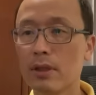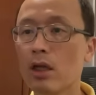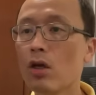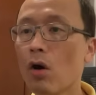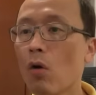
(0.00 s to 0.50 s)

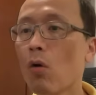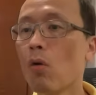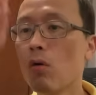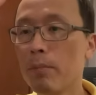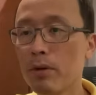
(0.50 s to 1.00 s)
your
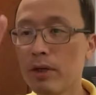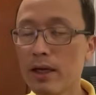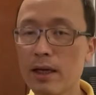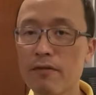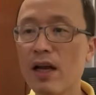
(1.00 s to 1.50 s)
whole
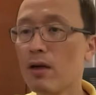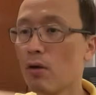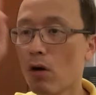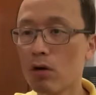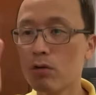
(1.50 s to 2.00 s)
building value
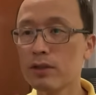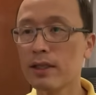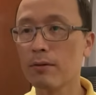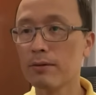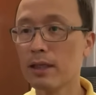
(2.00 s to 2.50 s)
all goes
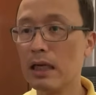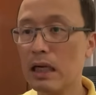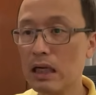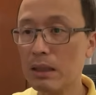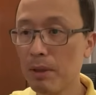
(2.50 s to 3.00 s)
down.
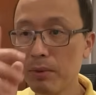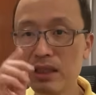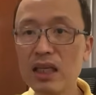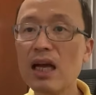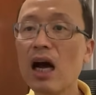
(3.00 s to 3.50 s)
People
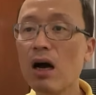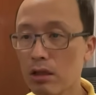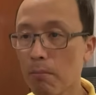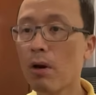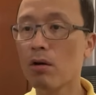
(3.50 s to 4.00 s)
say that
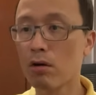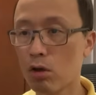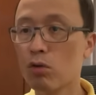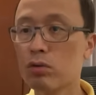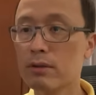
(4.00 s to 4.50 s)
the block got
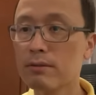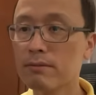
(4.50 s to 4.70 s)
ghosts.